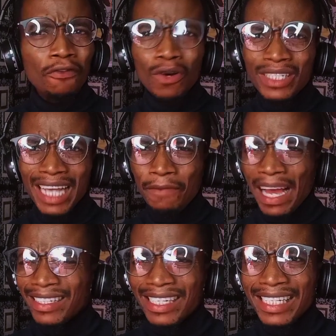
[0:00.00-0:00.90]
Of course, I,
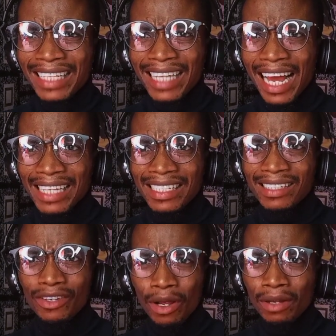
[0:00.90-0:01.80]
I see that
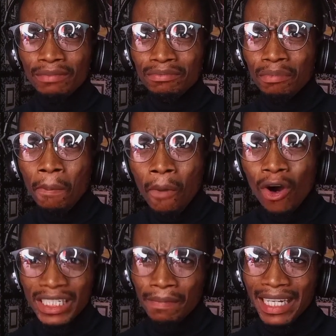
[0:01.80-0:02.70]
as
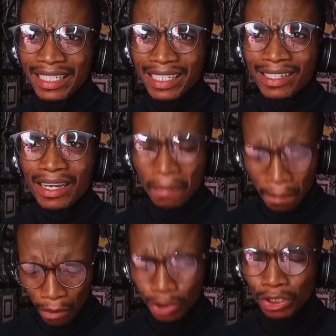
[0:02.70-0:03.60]
more demanding.
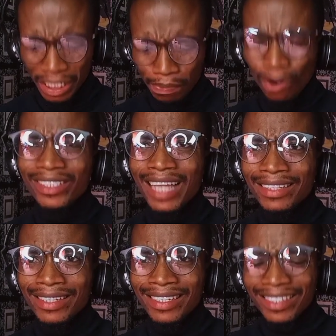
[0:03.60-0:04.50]
More, you need more
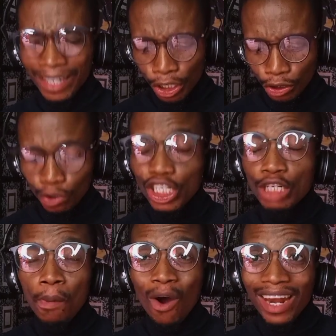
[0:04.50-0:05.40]
tactics, you
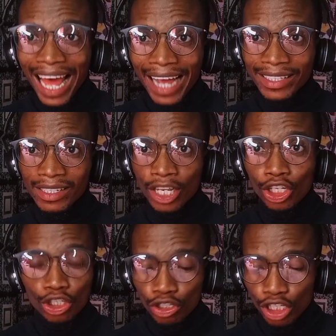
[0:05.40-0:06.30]
need more lies,
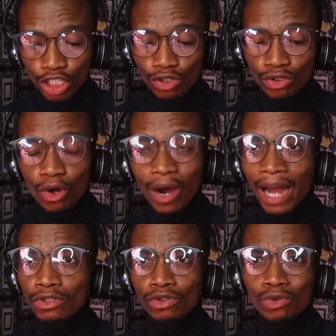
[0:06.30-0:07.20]
you need to know
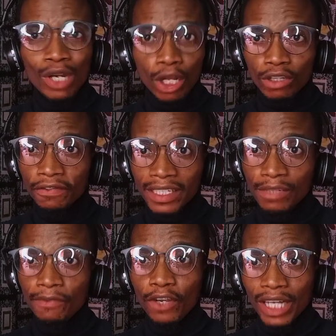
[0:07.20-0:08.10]
how to do a lot of
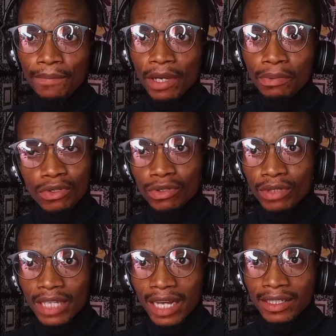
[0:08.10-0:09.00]
things before you can be able to
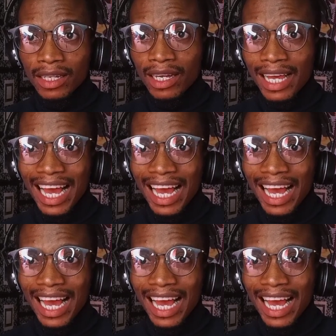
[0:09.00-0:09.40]
do that.